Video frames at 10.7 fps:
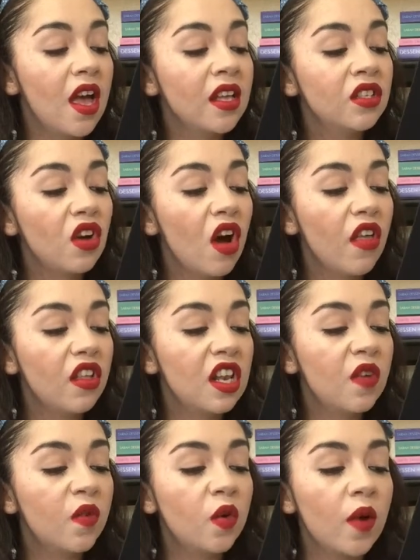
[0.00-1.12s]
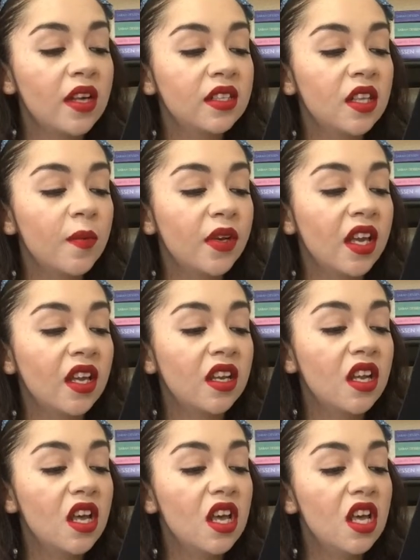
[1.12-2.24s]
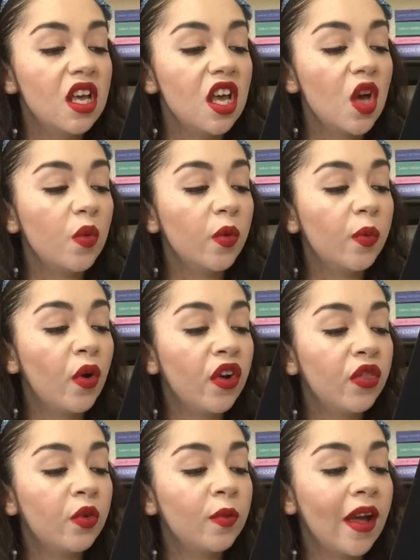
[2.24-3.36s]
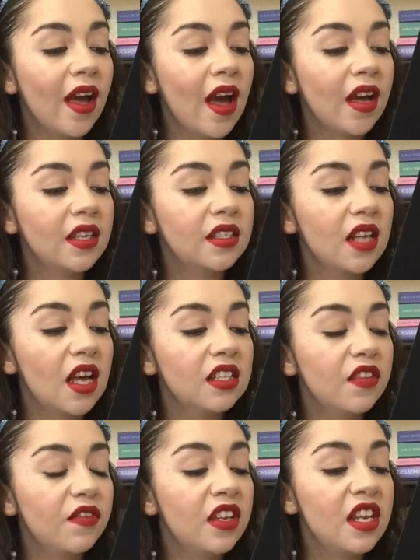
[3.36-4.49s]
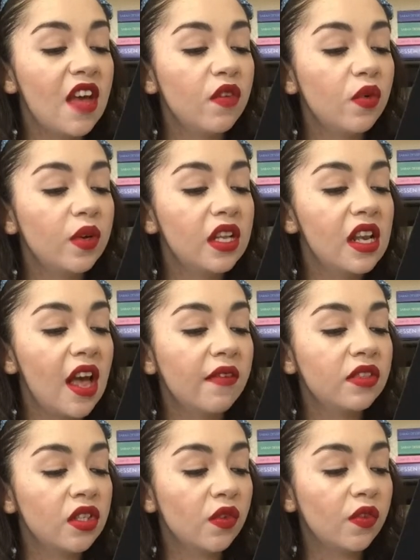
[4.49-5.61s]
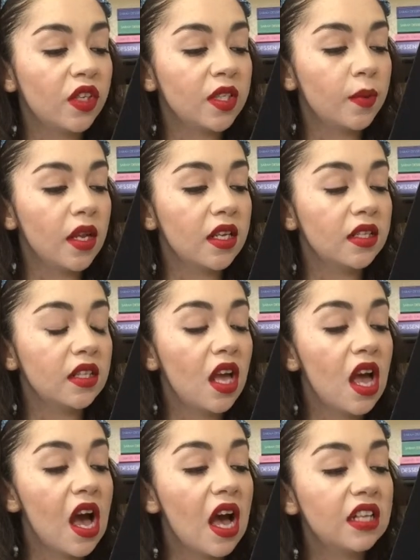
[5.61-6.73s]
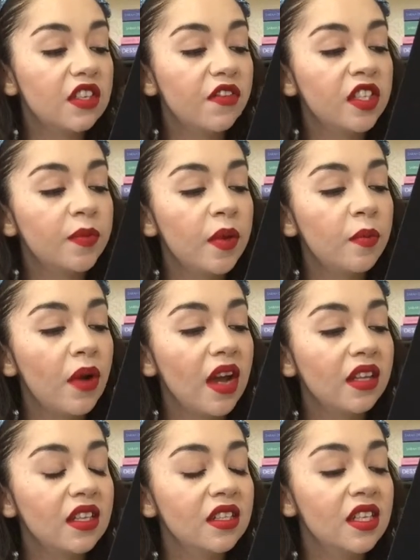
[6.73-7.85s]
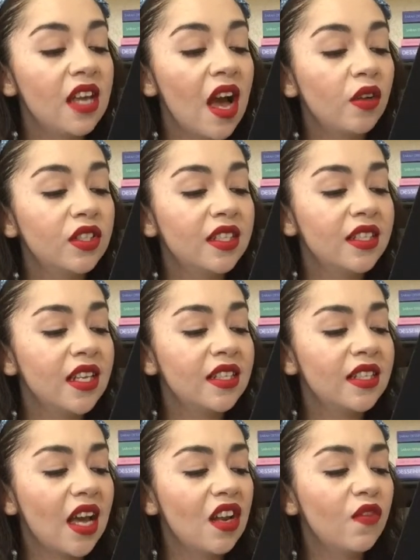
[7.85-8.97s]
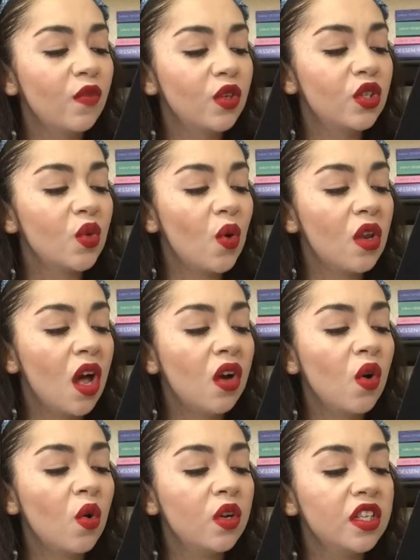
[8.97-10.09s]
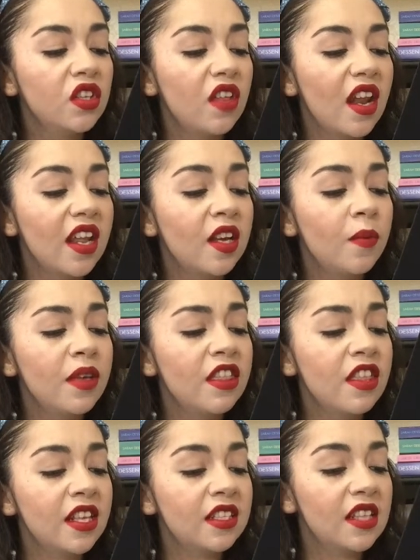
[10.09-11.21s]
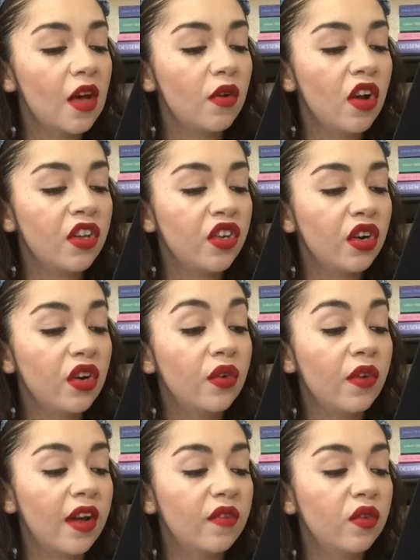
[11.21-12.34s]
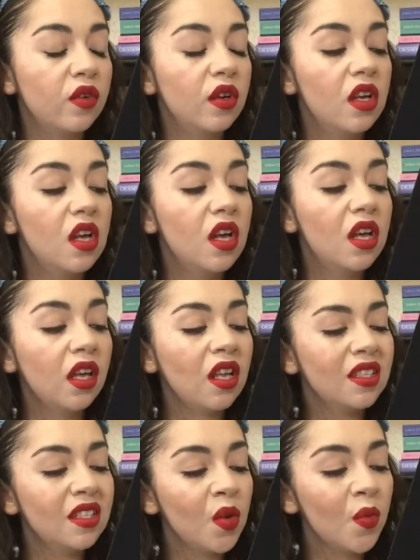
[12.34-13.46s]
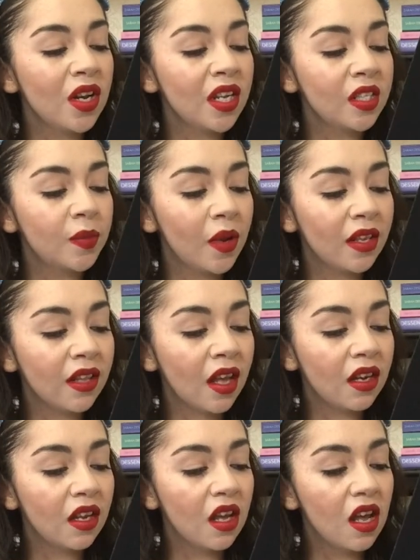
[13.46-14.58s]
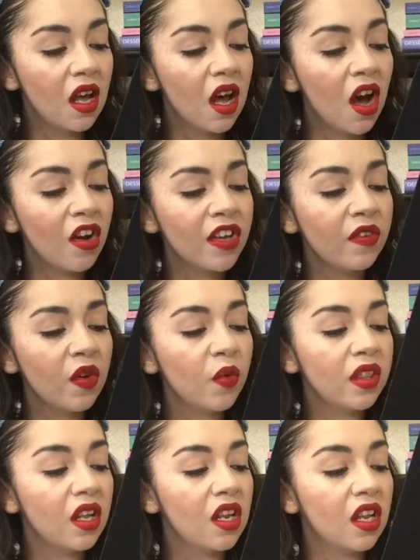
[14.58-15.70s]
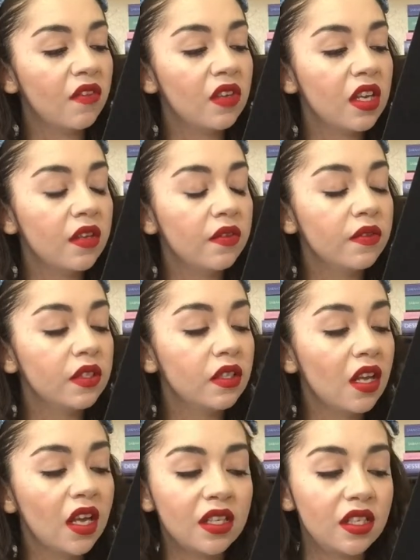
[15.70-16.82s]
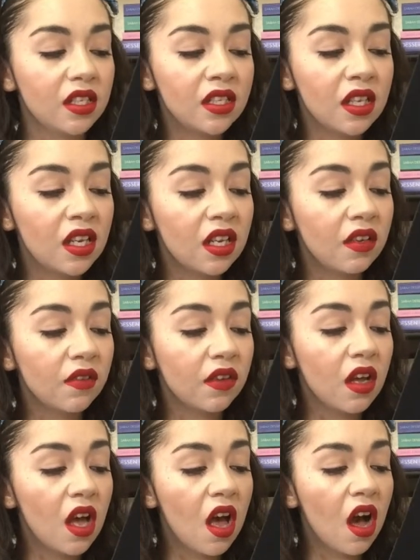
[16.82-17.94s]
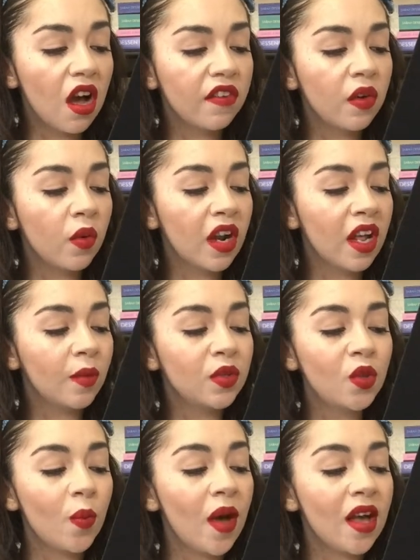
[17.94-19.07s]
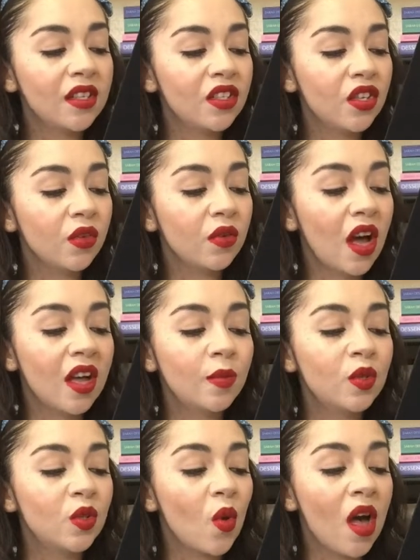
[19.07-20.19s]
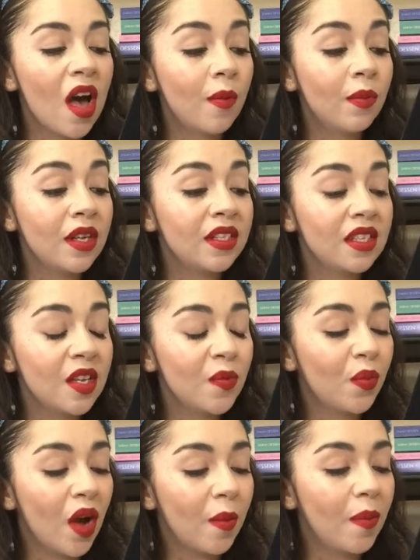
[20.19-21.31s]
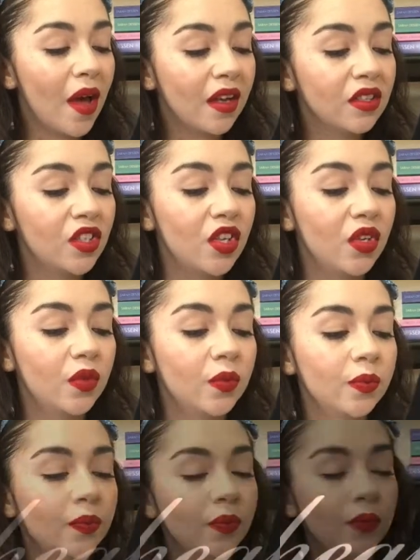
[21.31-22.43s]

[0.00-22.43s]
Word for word: and all the love will rise up again. It will pour through my eyes as if it never really left in the first place, as if it's been practicing how to stay silent for so long only so that I could be this loud on your arrival. Can someone explain that? How even when the love leaves, it doesn't leave? However, when I am so past you, I am so helplessly brought back to you.